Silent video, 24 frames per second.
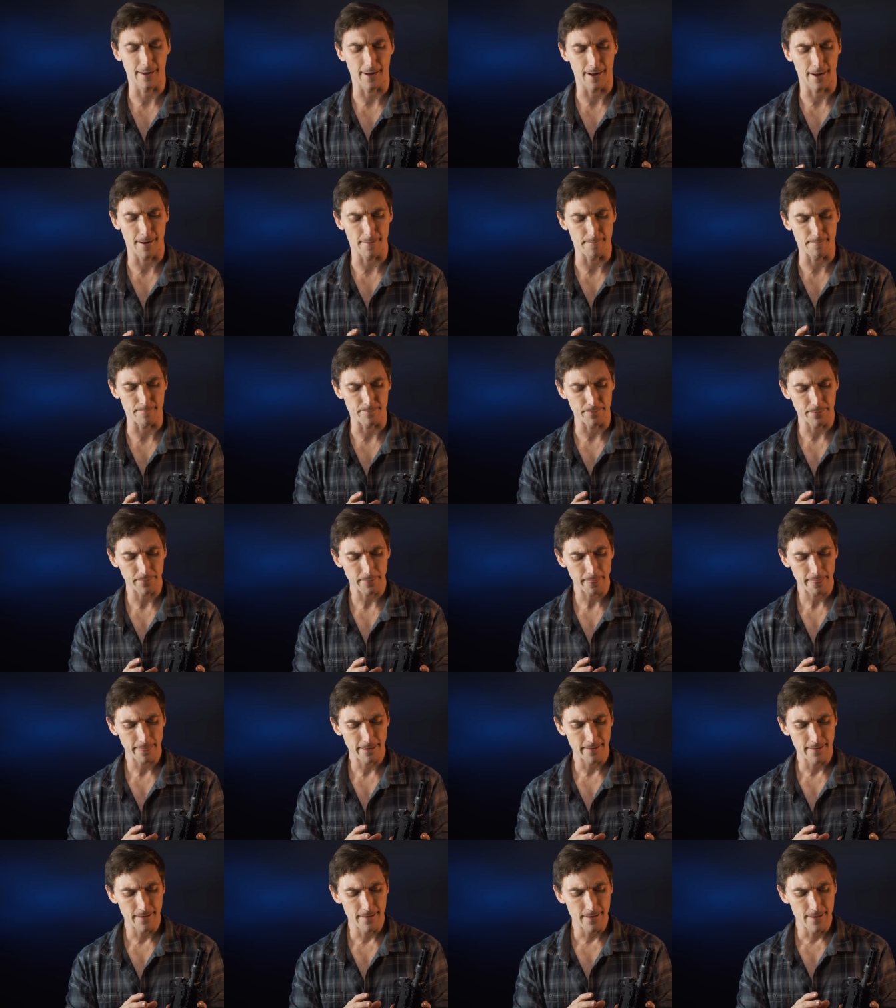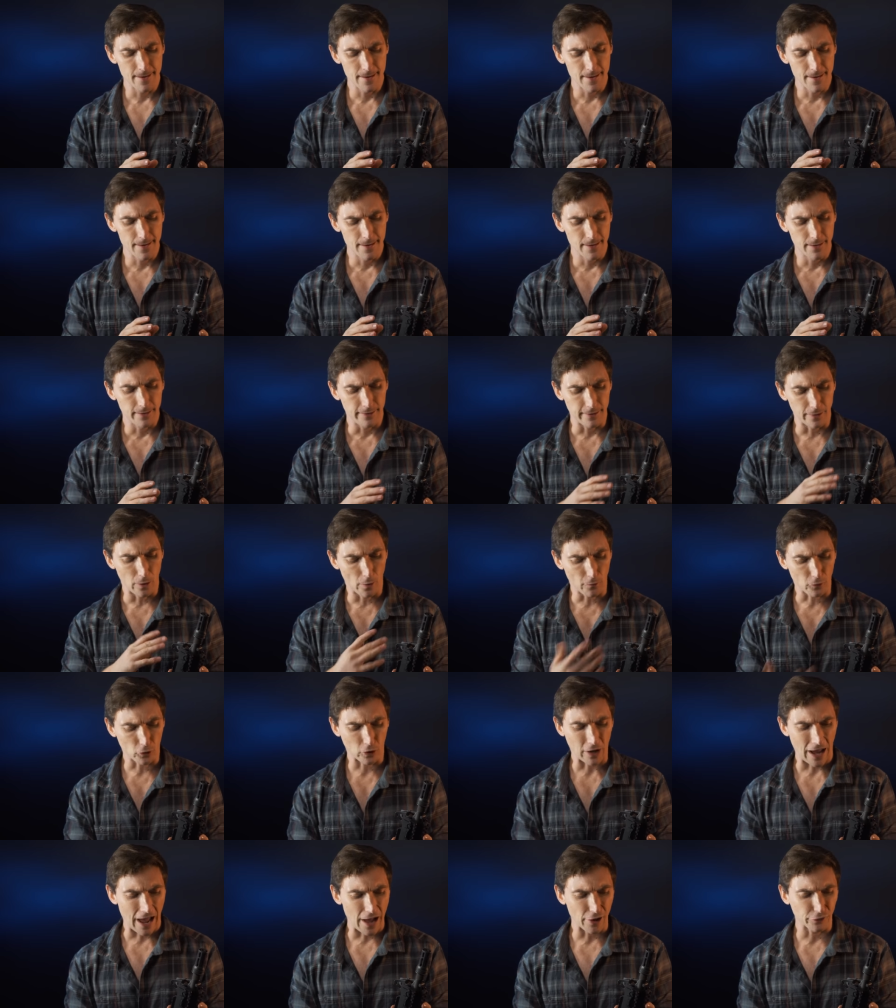The
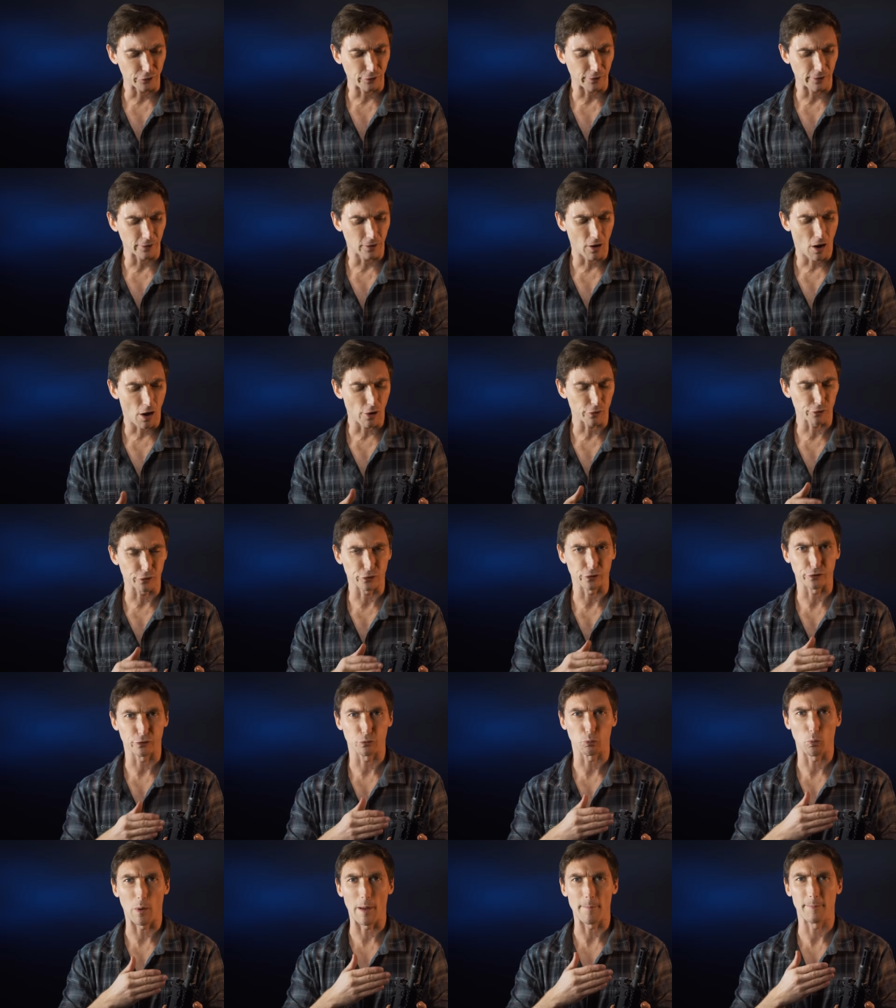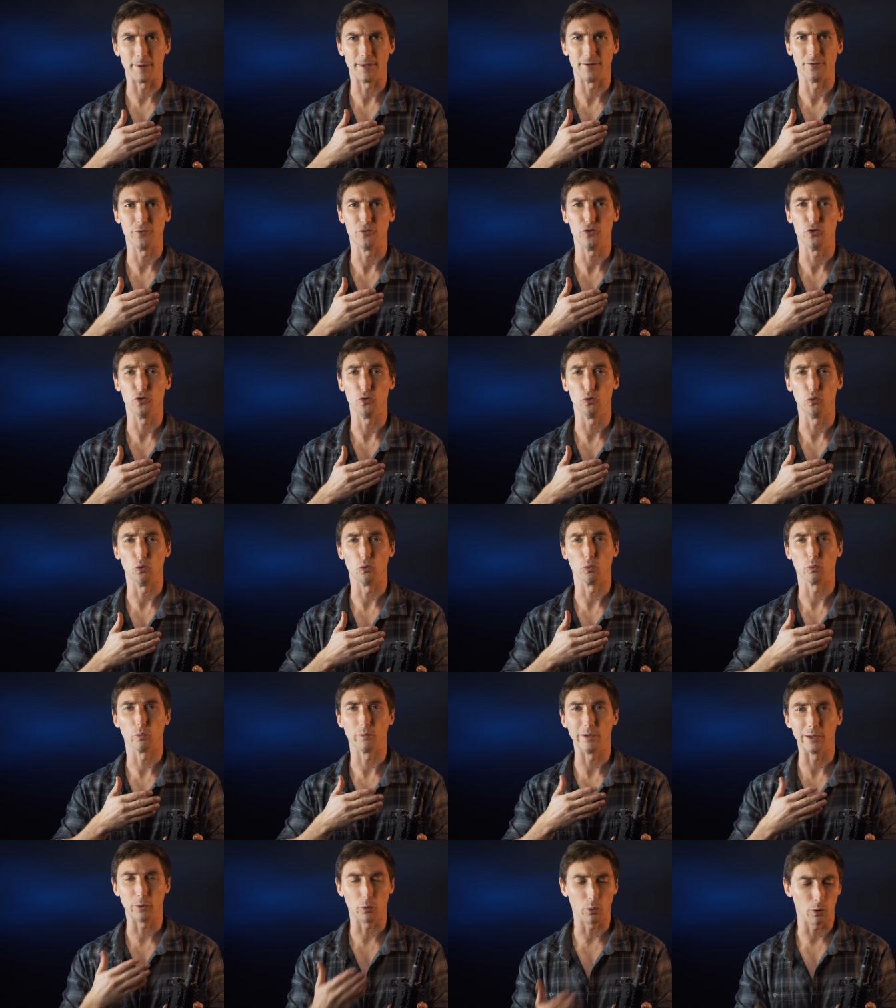overgassing causes this weapon to
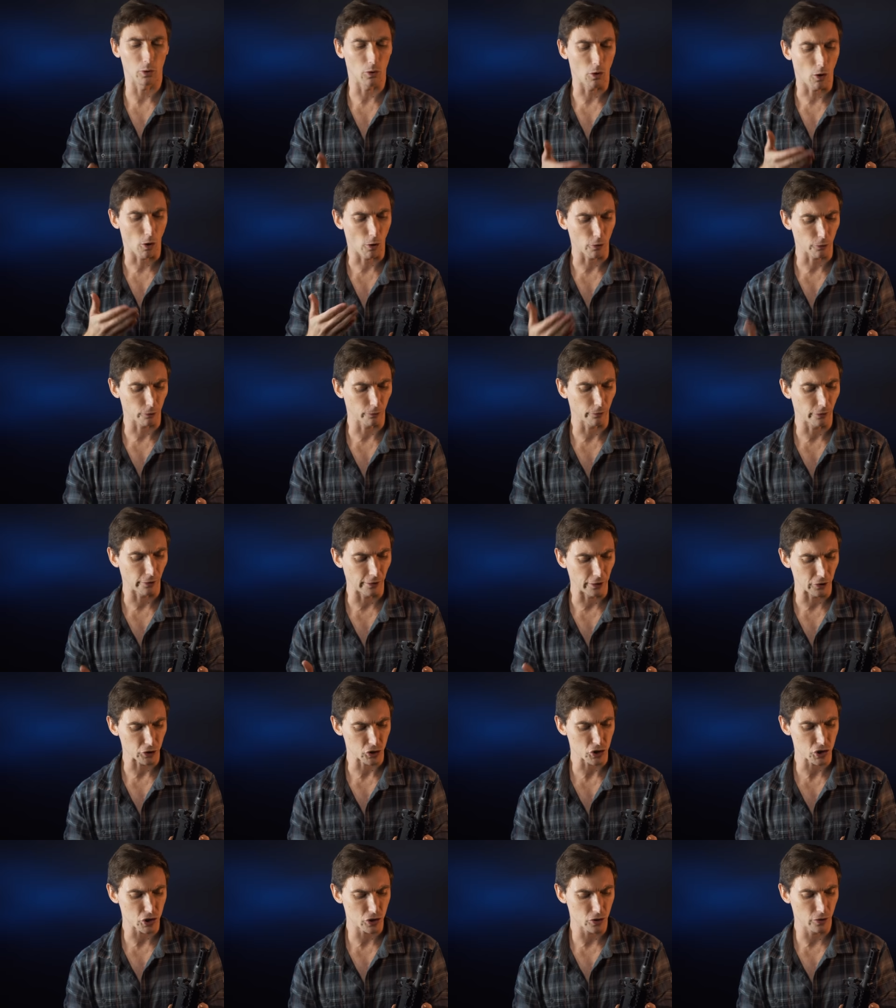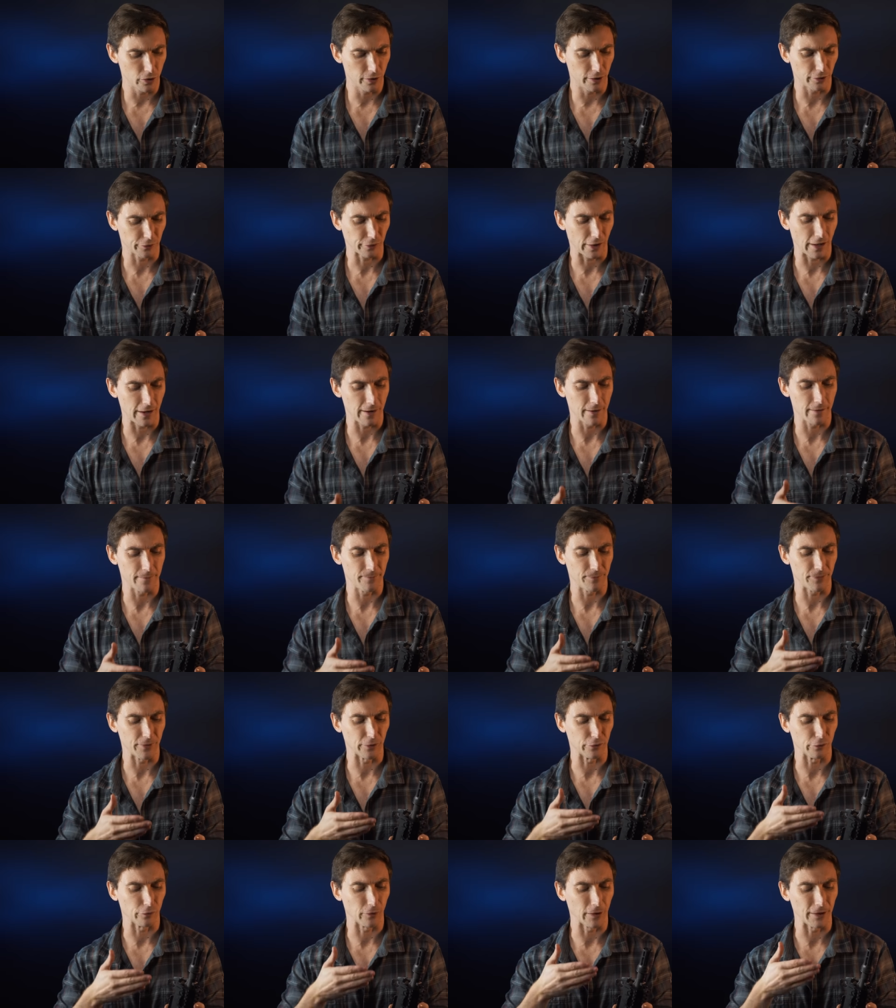recoil harder than it should. It's kind of,
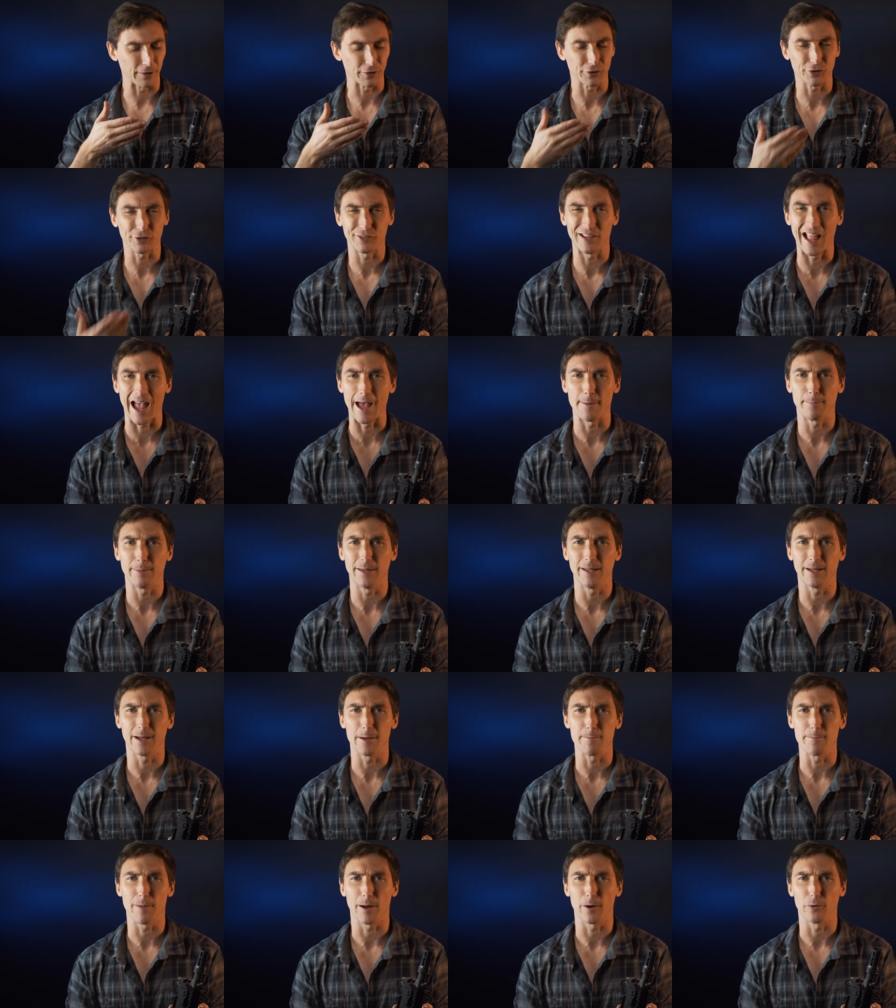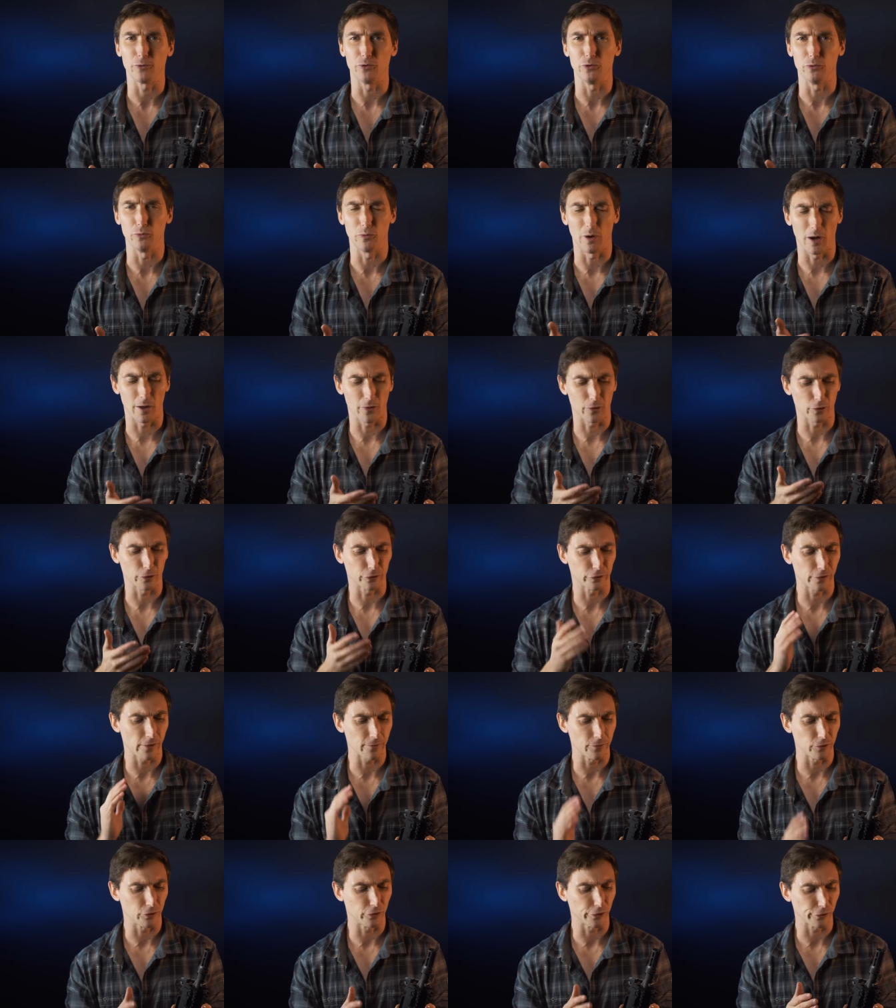it's very snappy compared to other
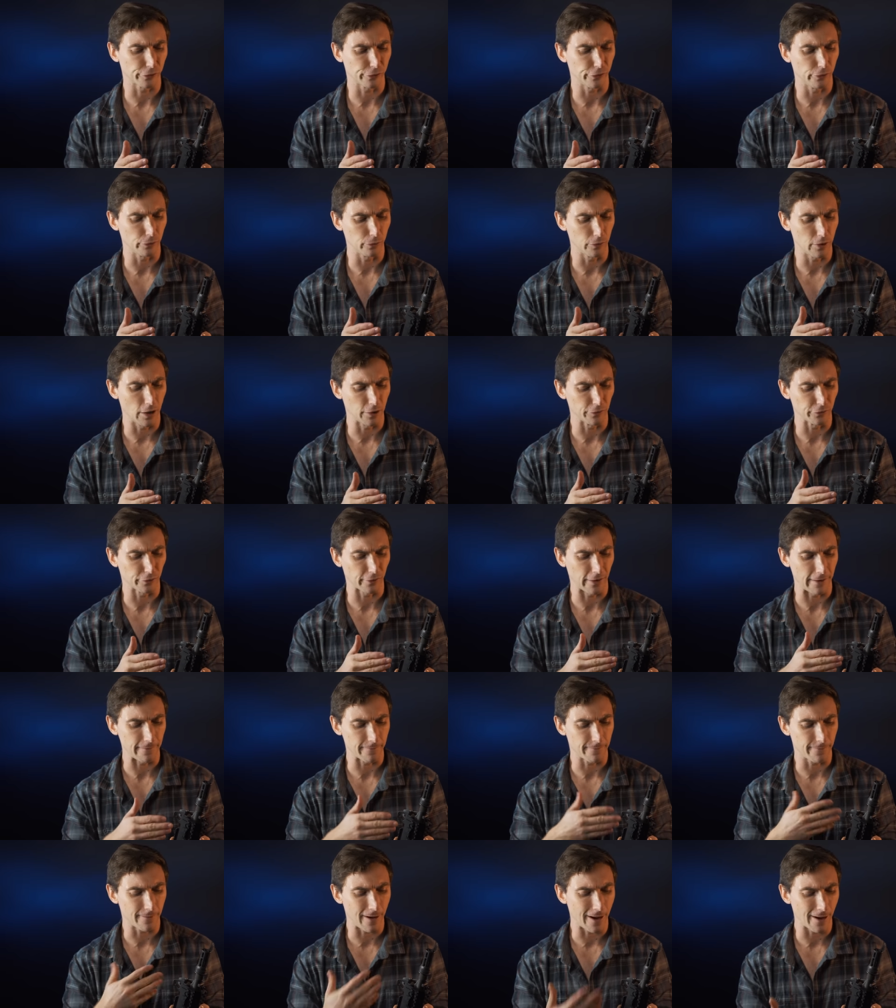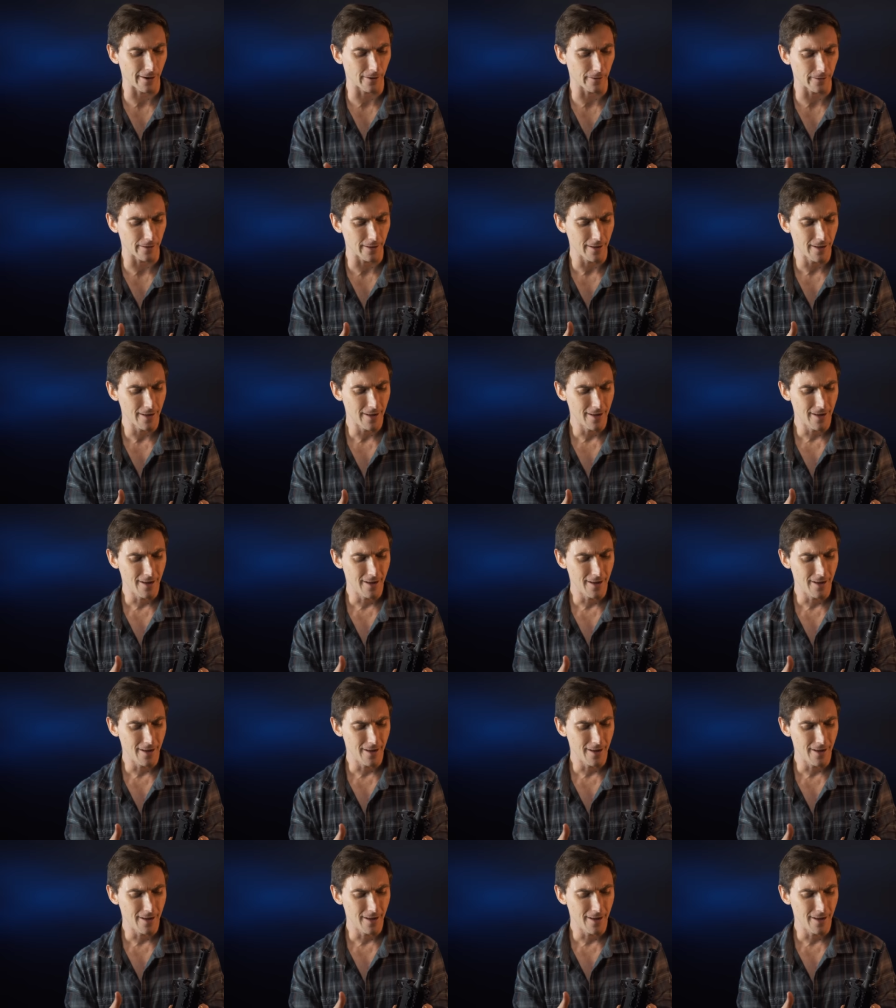7.62 guns that I fired.